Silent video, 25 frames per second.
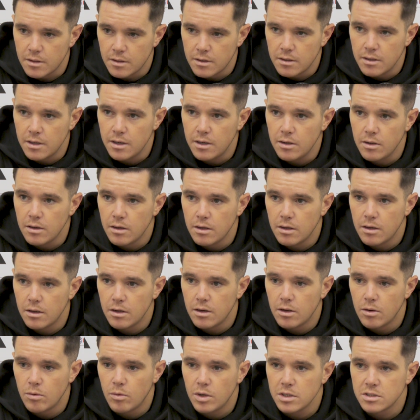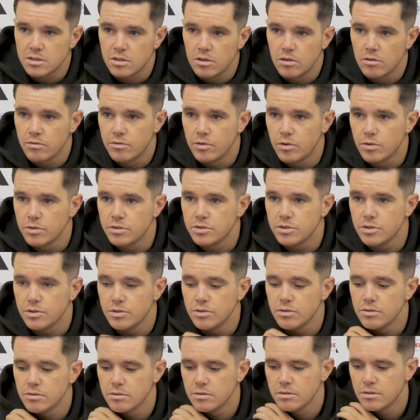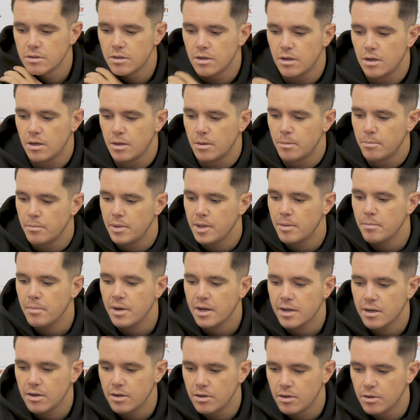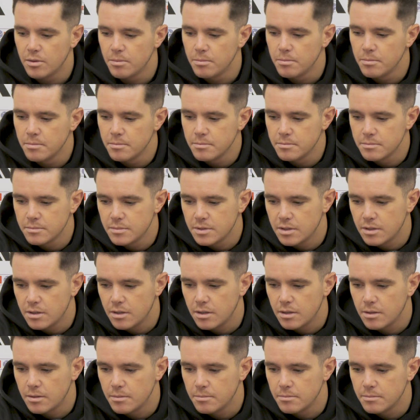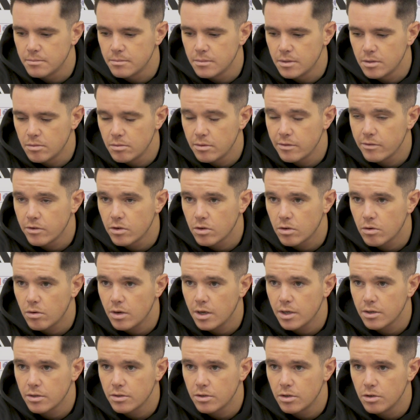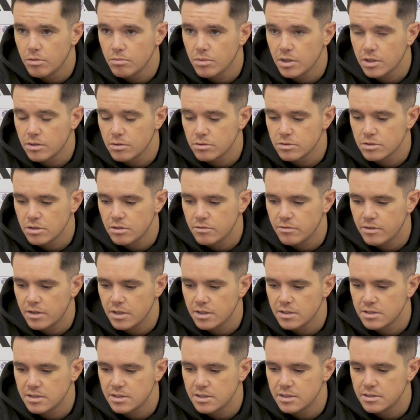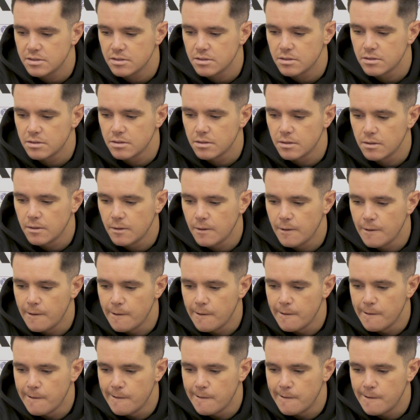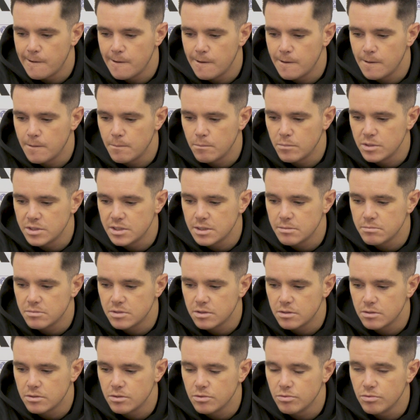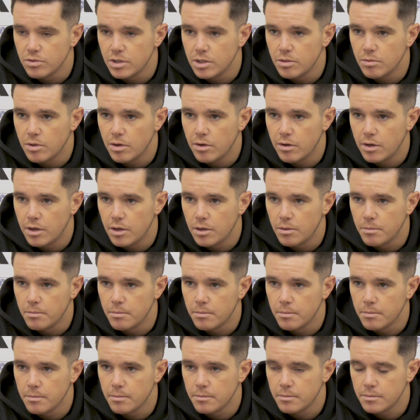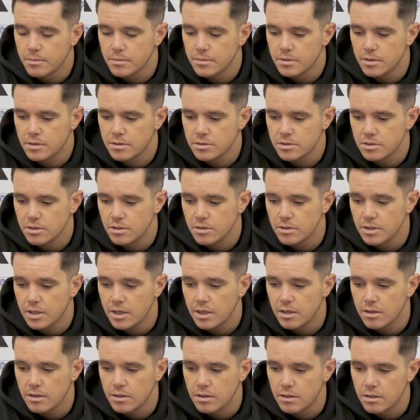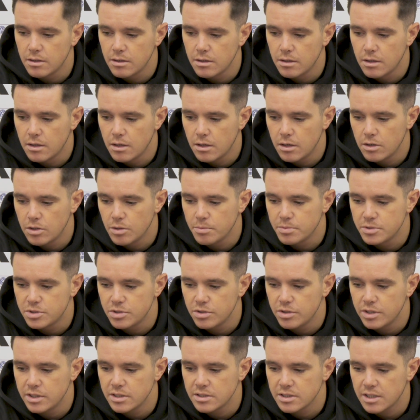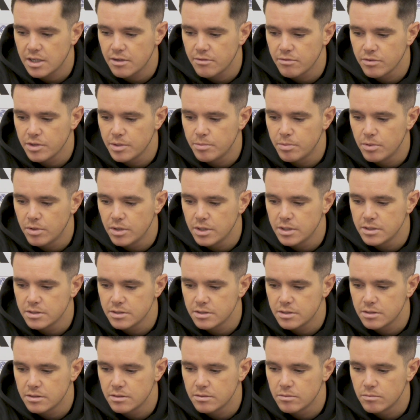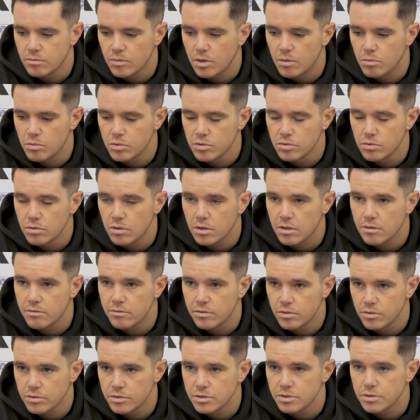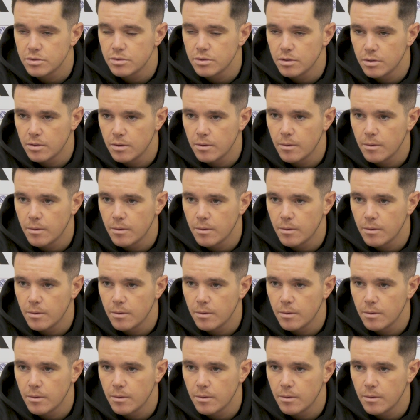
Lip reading: Yeah, one to look forward to, being back at home. We've got quite a good home record so far this season. We seem to do really well at home. So yeah, an opportunity to get 3 points and one we're all looking forward to.